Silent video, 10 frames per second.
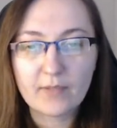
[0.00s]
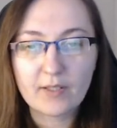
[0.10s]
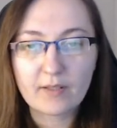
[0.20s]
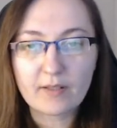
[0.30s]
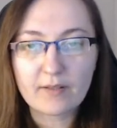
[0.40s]

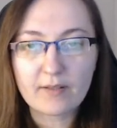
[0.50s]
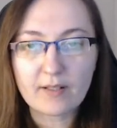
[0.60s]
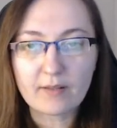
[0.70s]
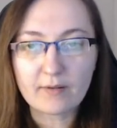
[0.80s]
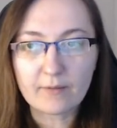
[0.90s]

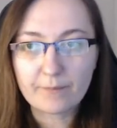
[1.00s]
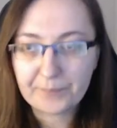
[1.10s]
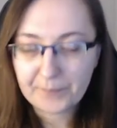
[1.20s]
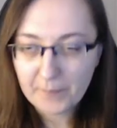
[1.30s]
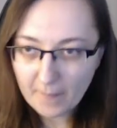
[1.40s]
Kasana.
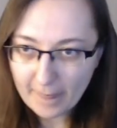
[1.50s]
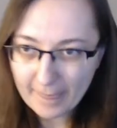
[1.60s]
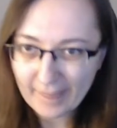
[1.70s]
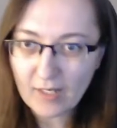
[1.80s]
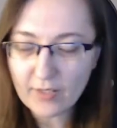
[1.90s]

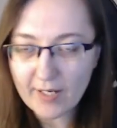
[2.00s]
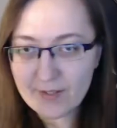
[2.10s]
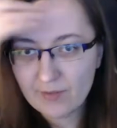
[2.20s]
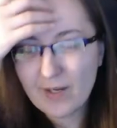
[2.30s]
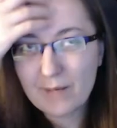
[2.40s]
Okay,
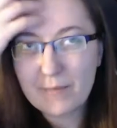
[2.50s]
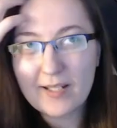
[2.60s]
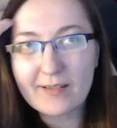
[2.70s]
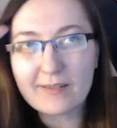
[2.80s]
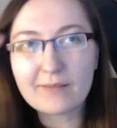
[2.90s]
so I
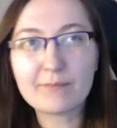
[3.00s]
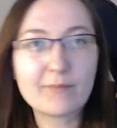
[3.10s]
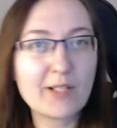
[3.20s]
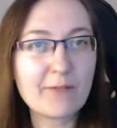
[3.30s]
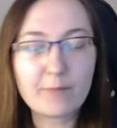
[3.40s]
mean,
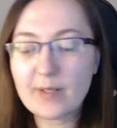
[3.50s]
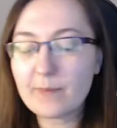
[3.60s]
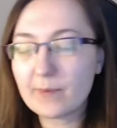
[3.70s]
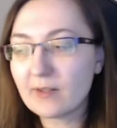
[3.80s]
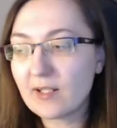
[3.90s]
if
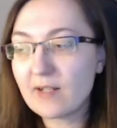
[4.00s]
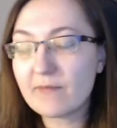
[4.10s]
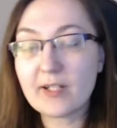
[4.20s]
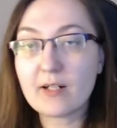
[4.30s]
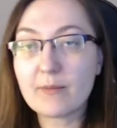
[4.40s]
people lived
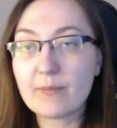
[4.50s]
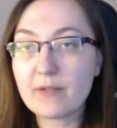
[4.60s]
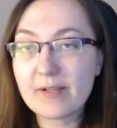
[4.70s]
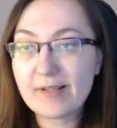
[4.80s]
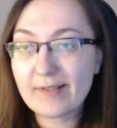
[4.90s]
there
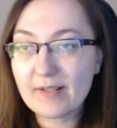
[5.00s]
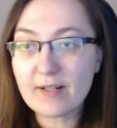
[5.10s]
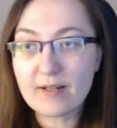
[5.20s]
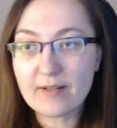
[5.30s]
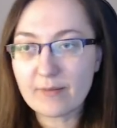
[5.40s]
previously,
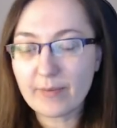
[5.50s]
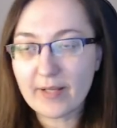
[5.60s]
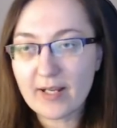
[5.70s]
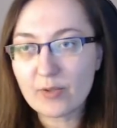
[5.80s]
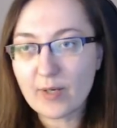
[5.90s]
there is a
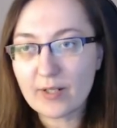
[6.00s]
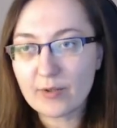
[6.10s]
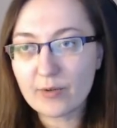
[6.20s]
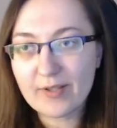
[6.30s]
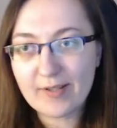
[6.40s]
place where to
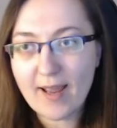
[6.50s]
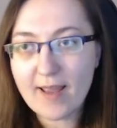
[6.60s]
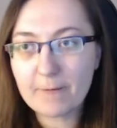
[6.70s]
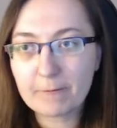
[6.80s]
stay.